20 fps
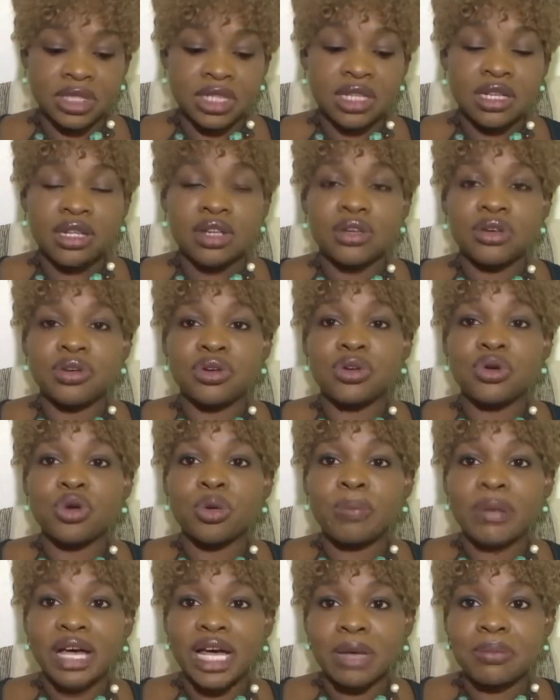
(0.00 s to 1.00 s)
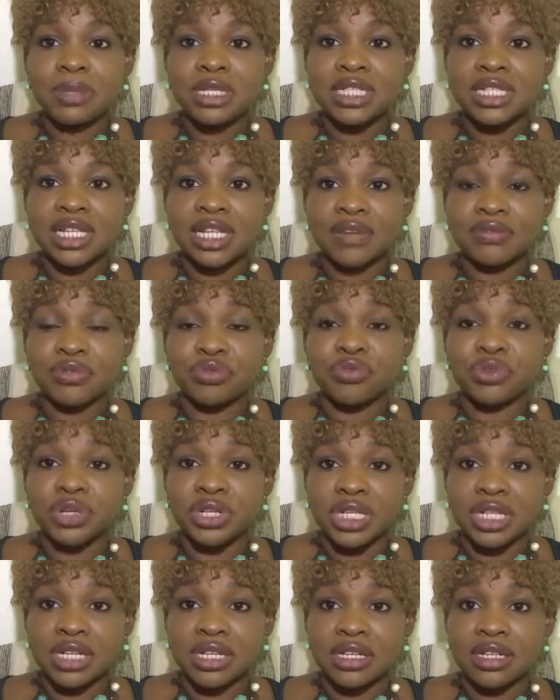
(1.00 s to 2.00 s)
No pipe is left
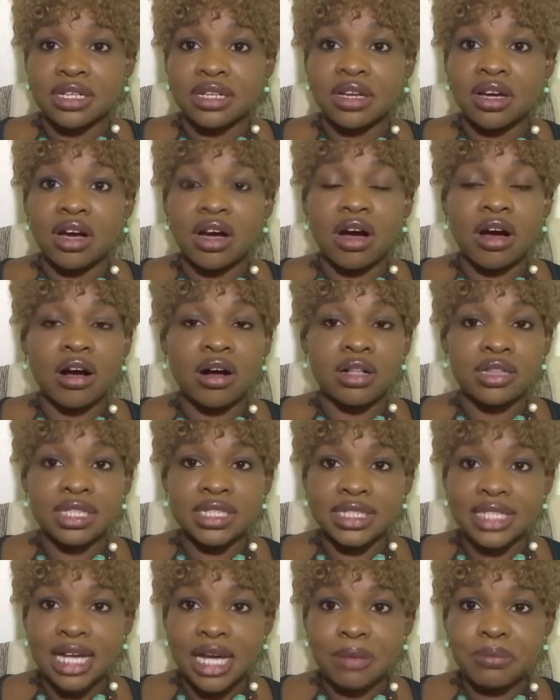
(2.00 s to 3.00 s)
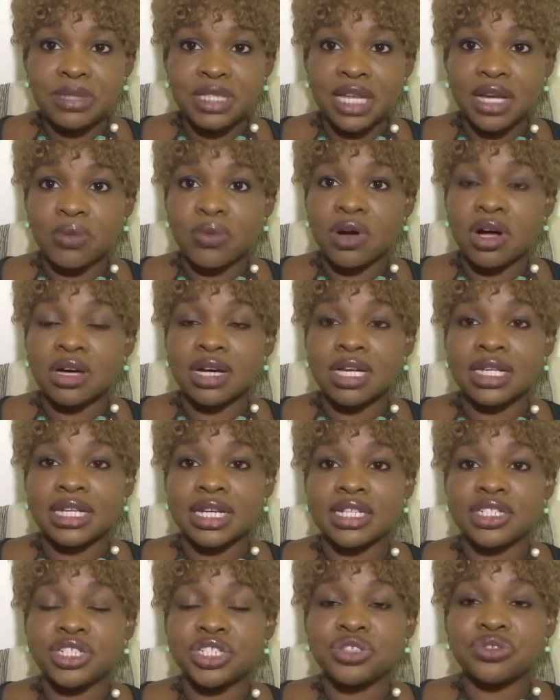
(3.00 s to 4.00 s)
running. All the taps, I walk and
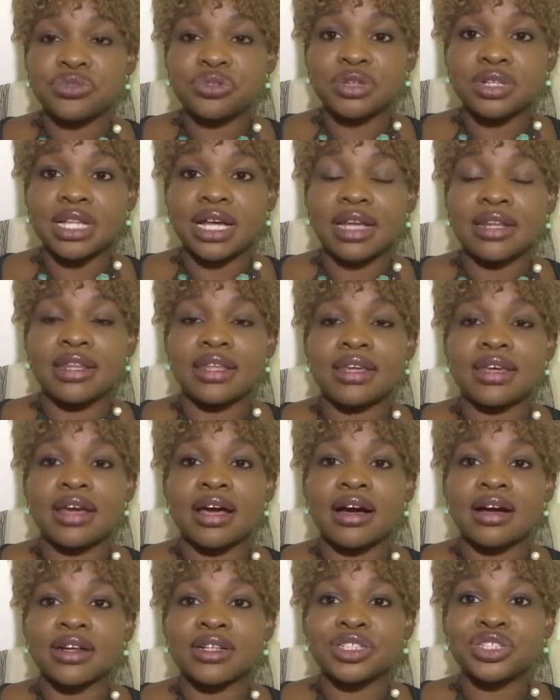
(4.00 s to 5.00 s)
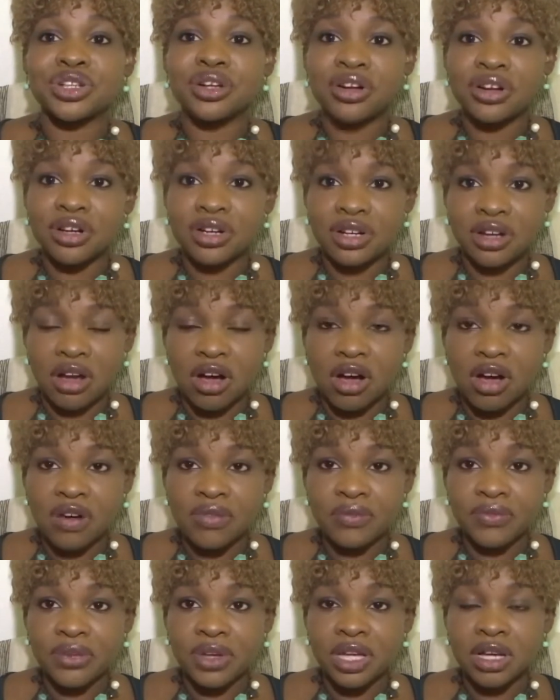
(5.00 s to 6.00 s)
ensure that they are turned
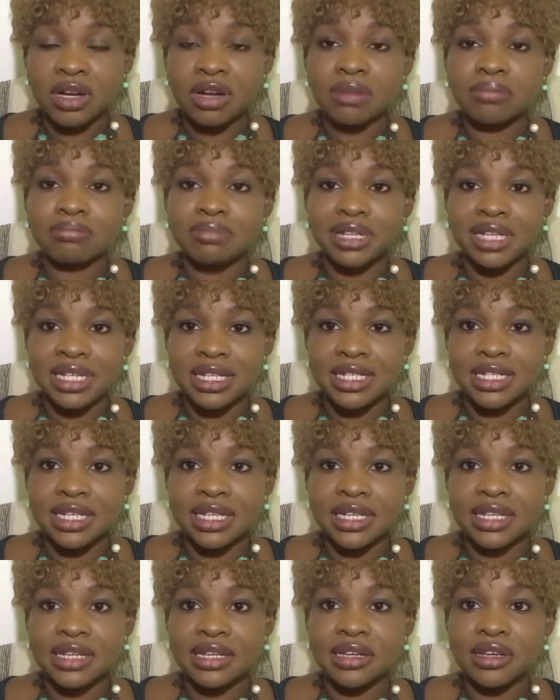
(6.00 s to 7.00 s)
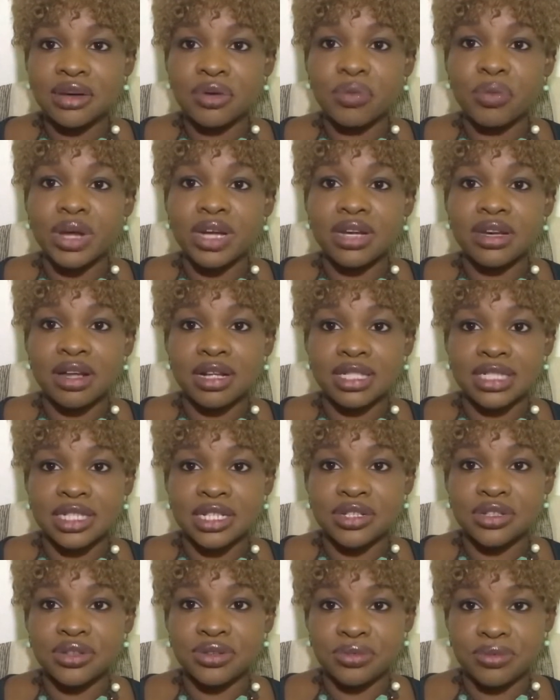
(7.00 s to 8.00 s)
off completely when not in
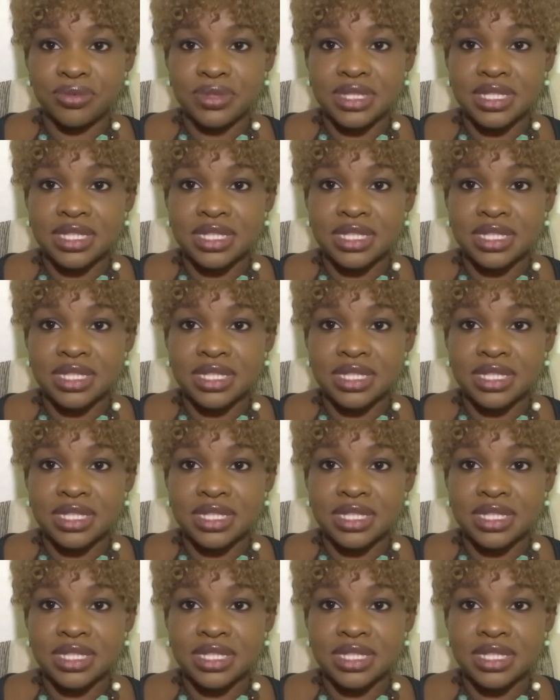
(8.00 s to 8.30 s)
use.